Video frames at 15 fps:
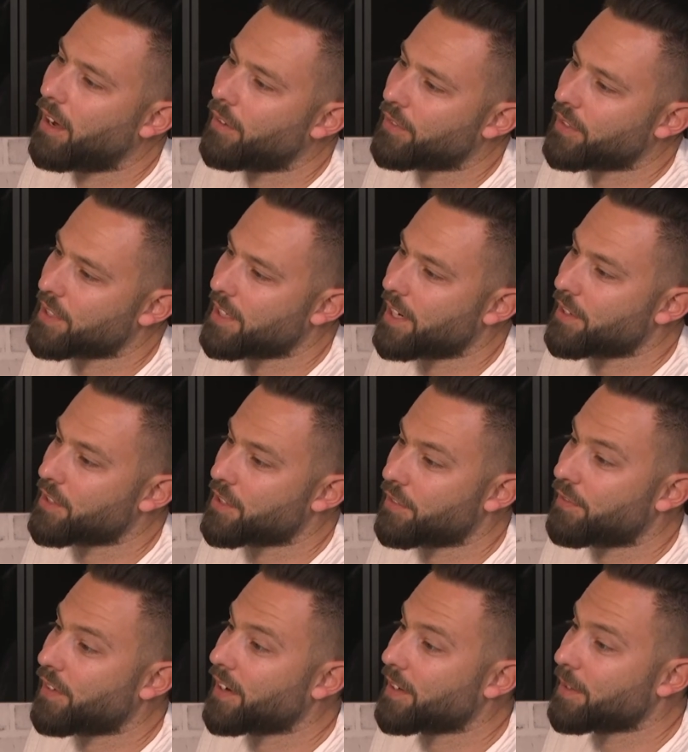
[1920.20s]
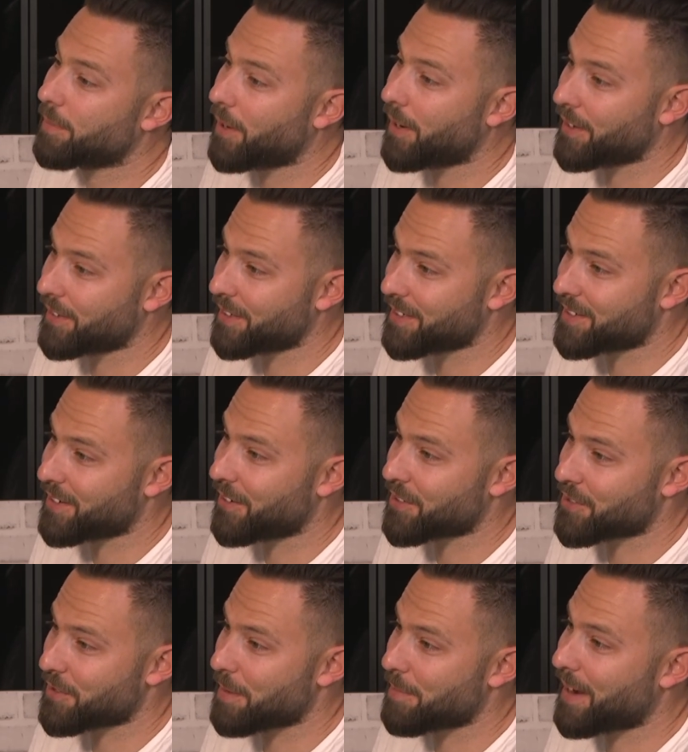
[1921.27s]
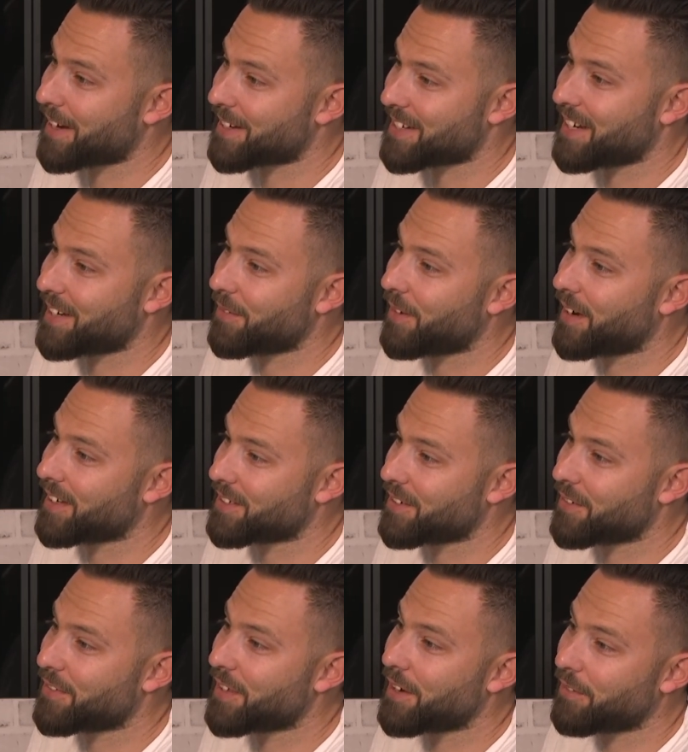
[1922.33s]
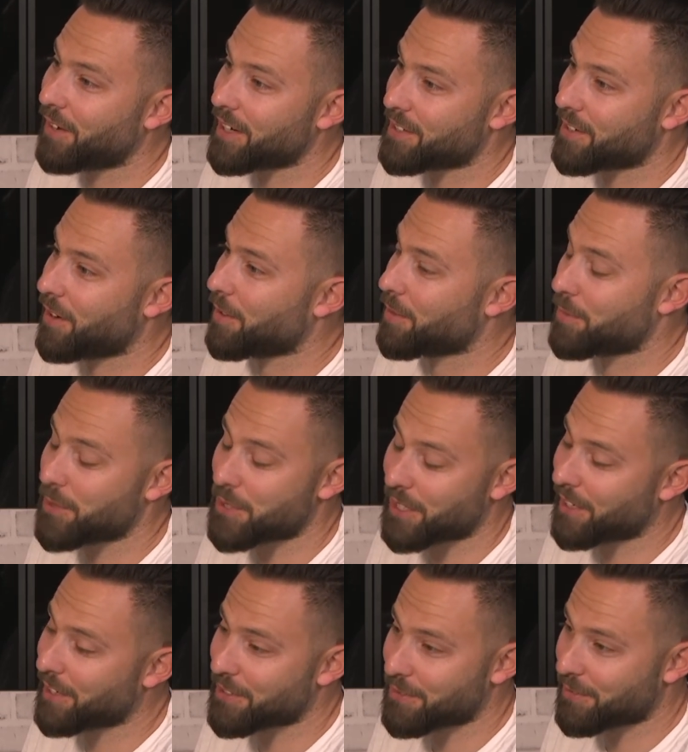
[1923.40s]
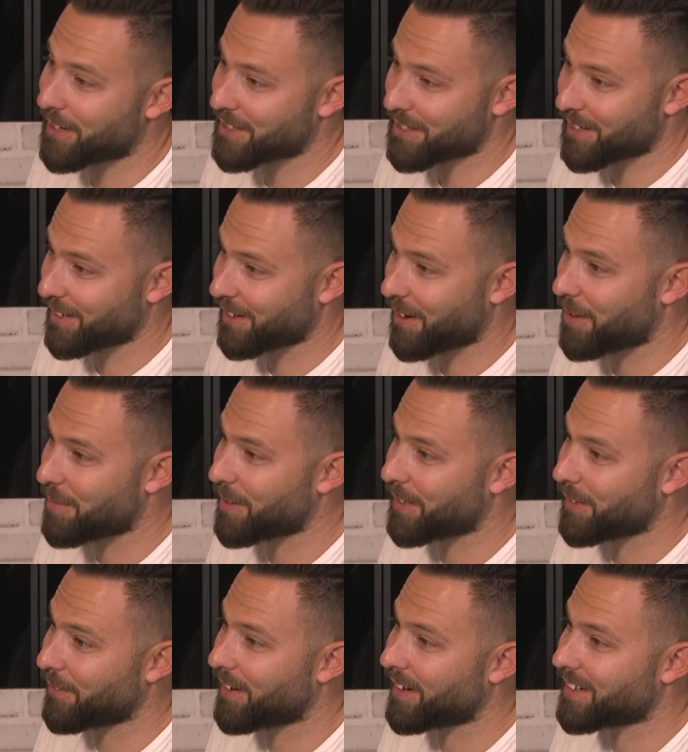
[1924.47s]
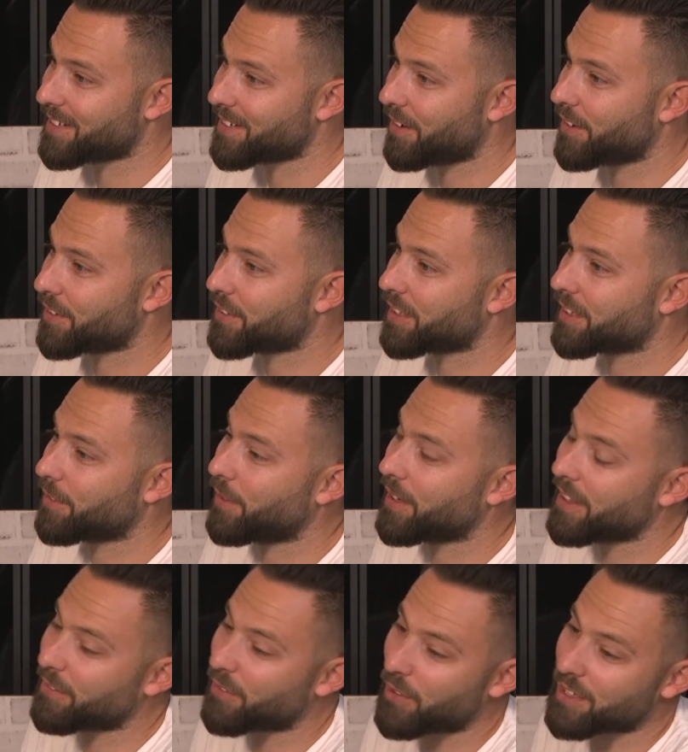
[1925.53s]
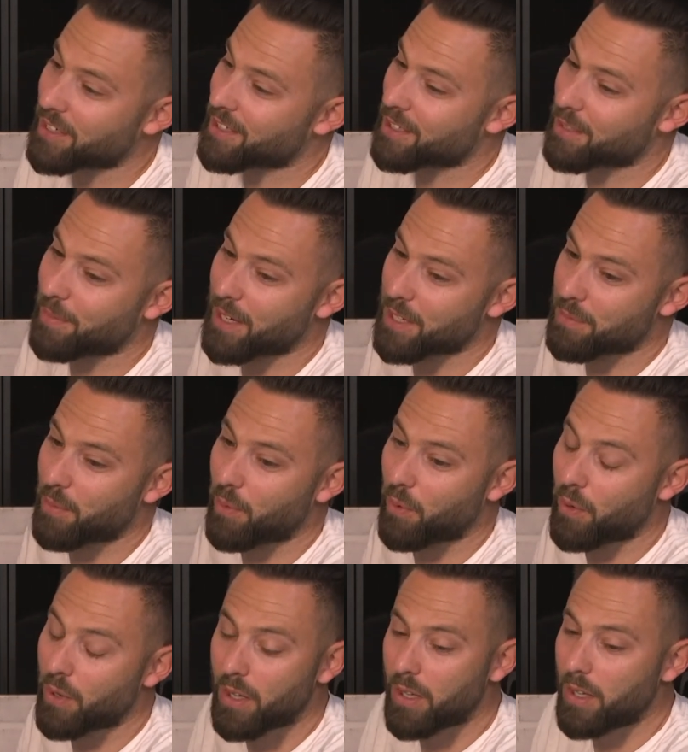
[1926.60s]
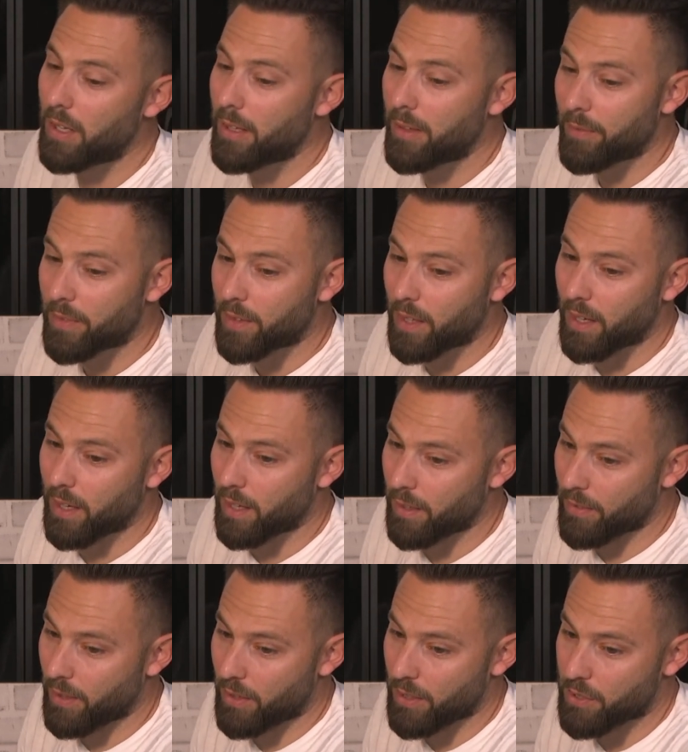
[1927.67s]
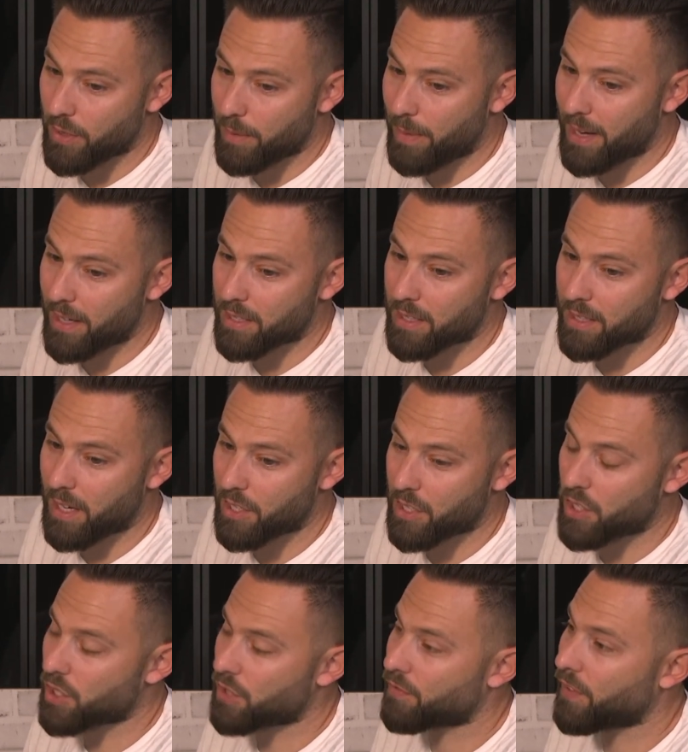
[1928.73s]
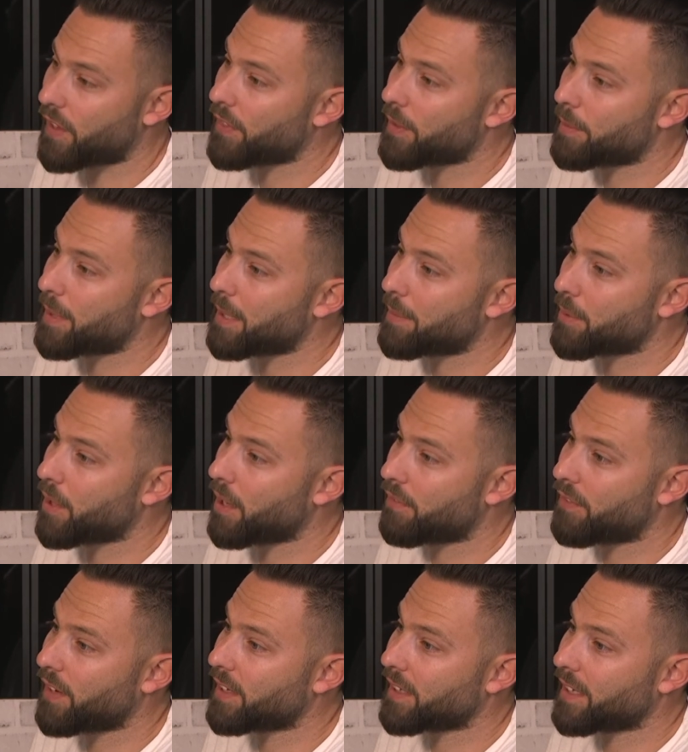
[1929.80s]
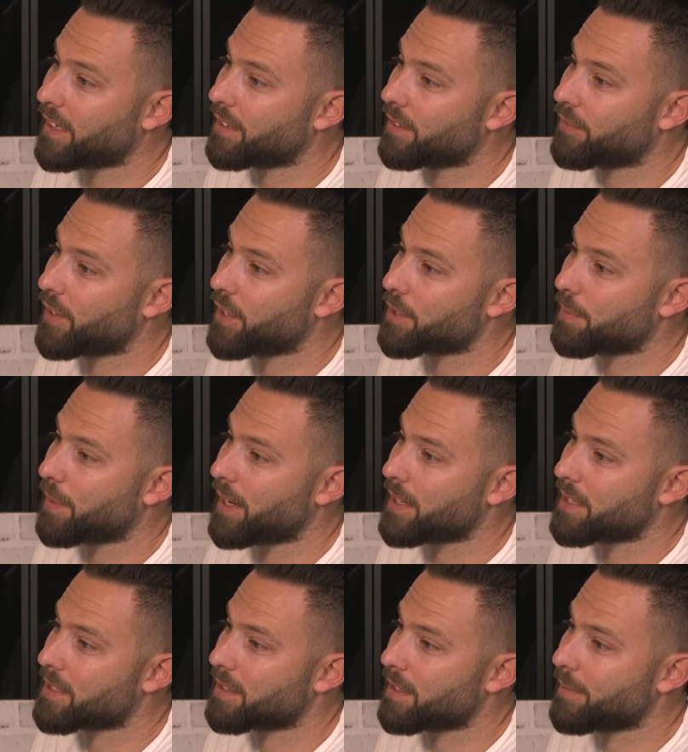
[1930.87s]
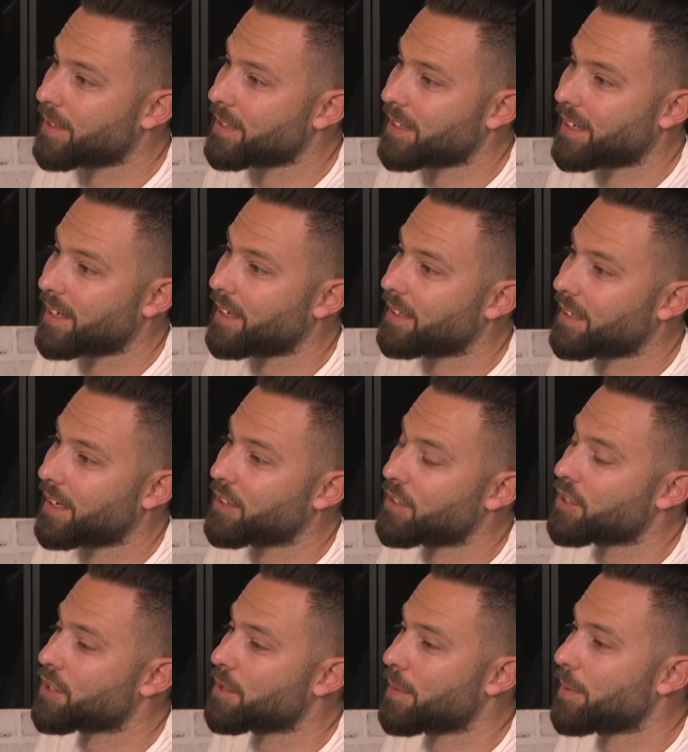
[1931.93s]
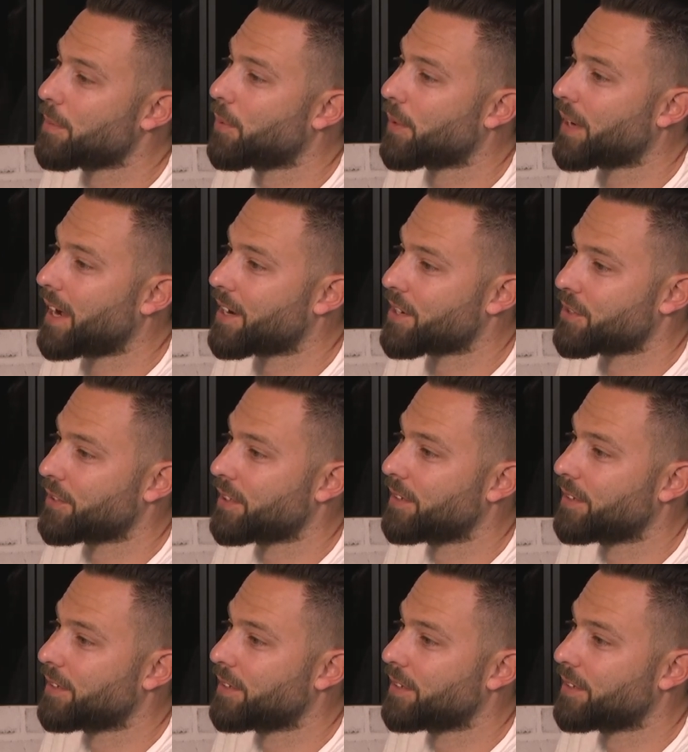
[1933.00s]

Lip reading: of these lenders are funded by these high street banks anyway. So if their rates go up, the bridging lenders' rates are going to go up anyway. So I think the way they've got into this space more, the high street banks, is actually just fund the people that are funding it in the first place. That means they can distribute more cash on a